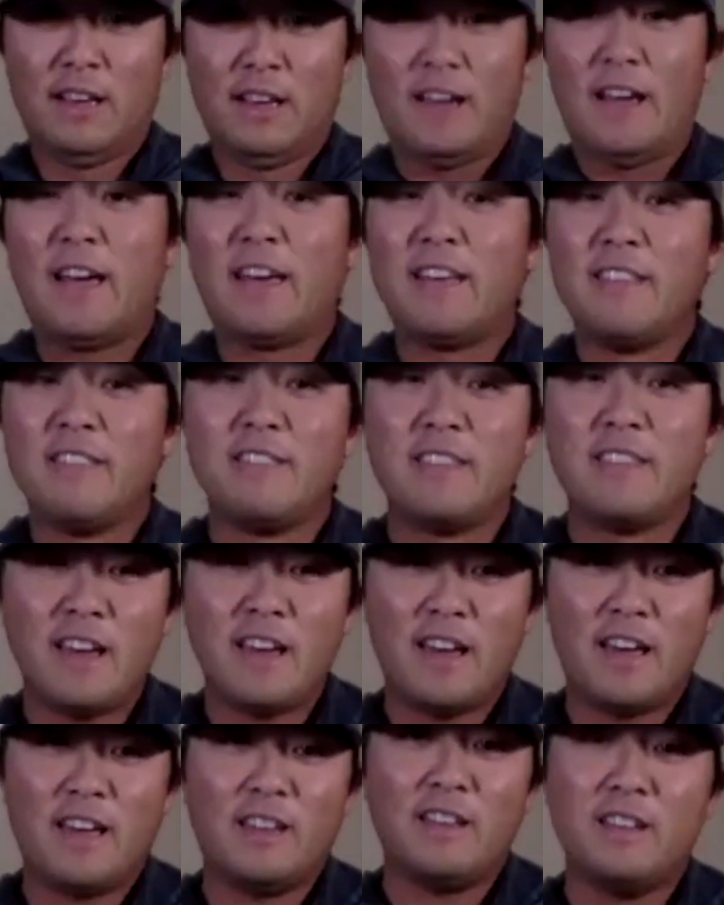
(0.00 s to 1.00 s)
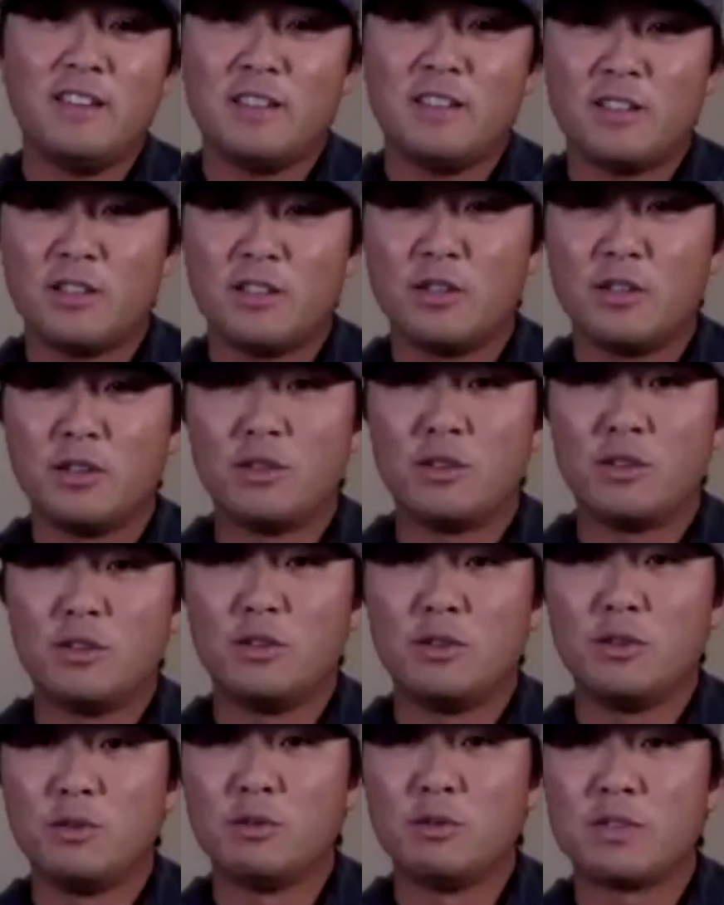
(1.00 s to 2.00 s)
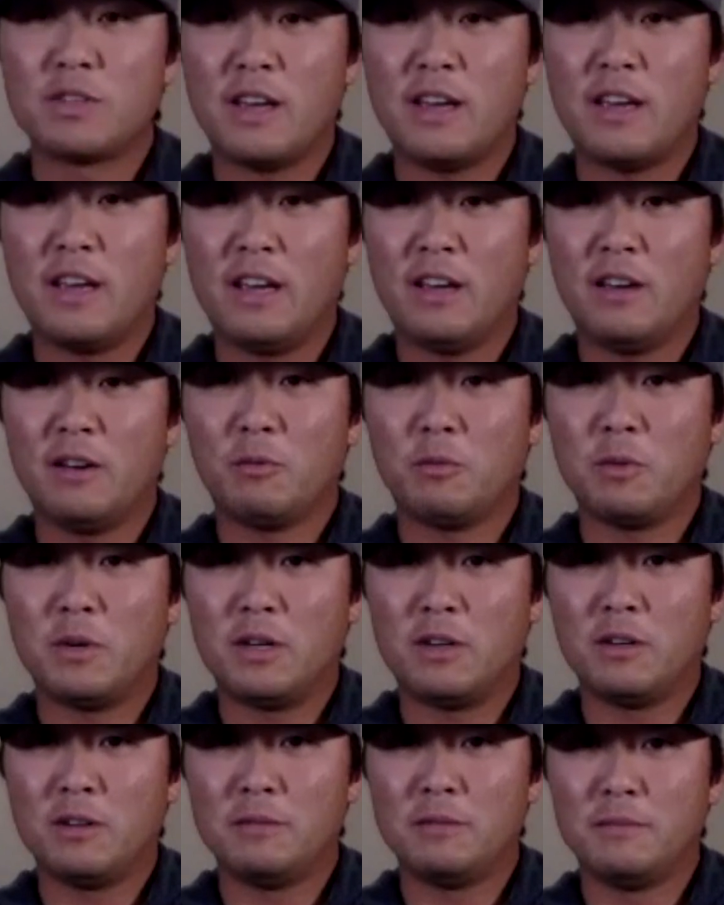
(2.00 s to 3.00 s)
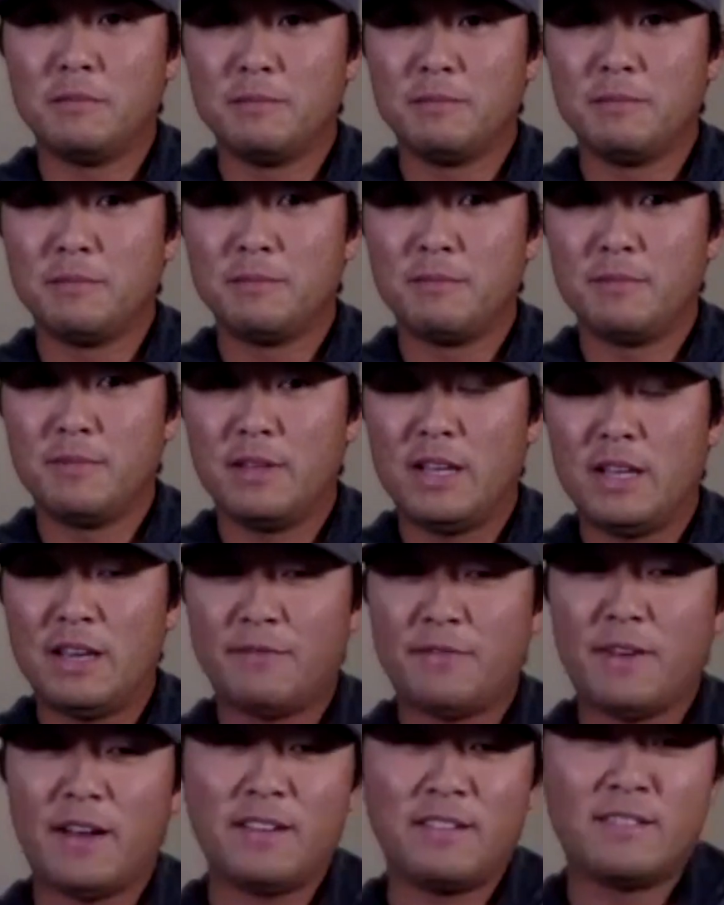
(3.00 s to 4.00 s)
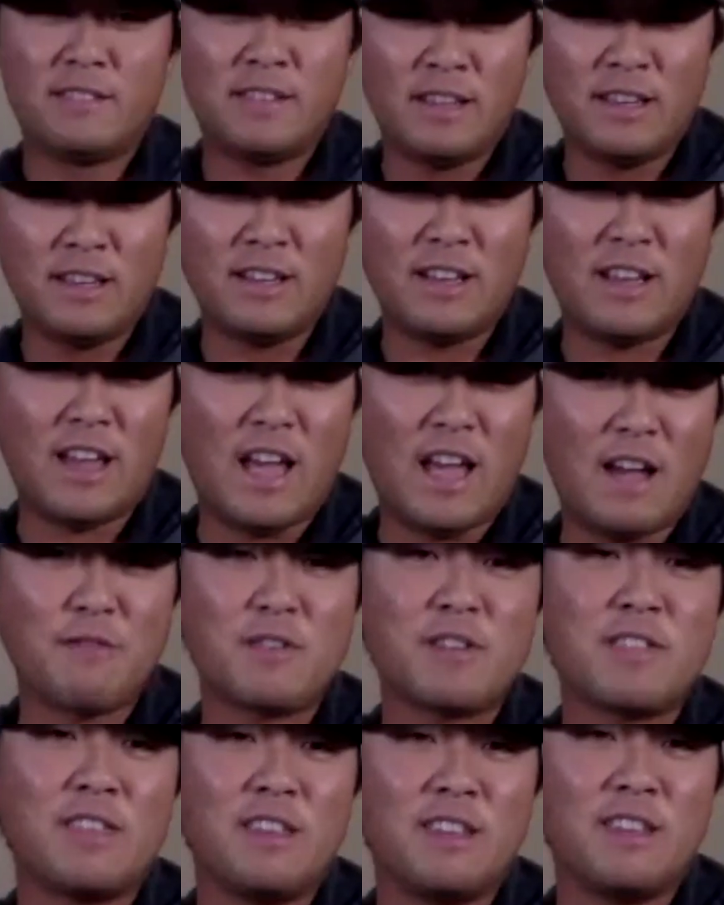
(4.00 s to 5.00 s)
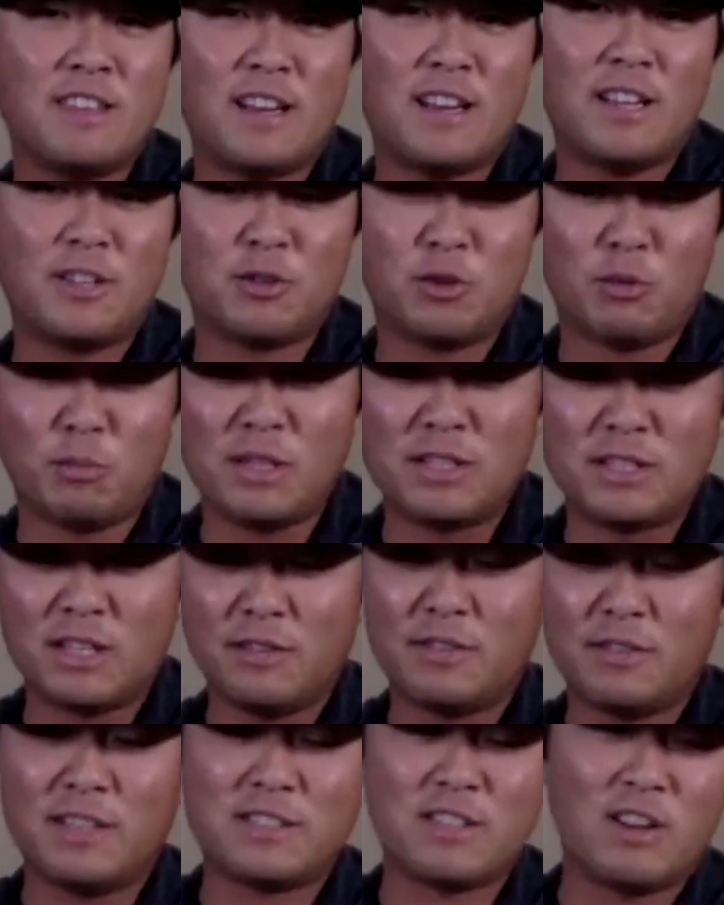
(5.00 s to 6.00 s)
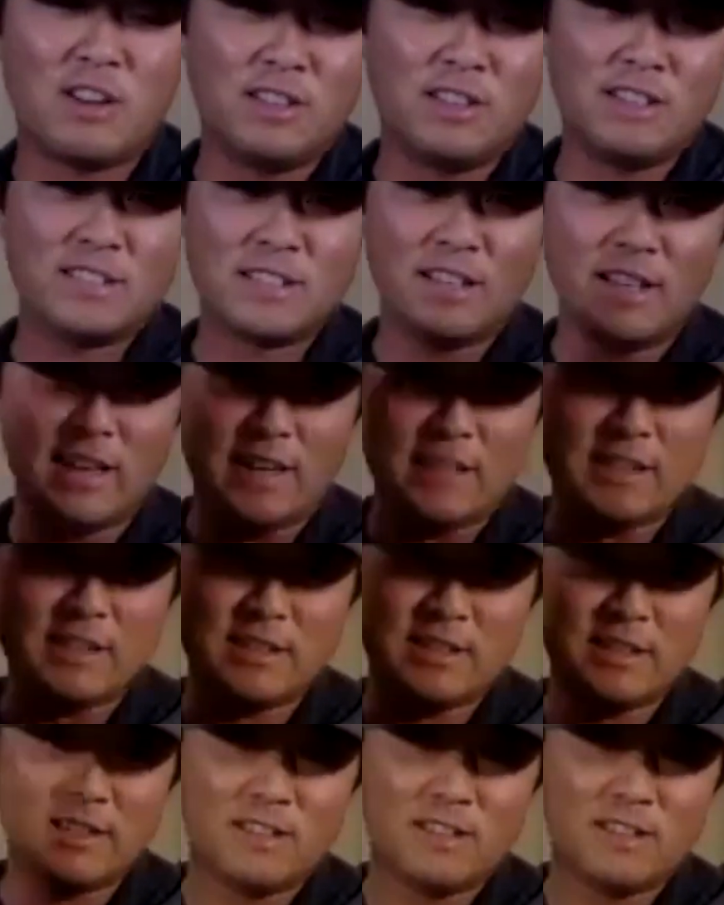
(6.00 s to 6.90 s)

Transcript: And then you say, well, if I did everything that I told myself that's on this list,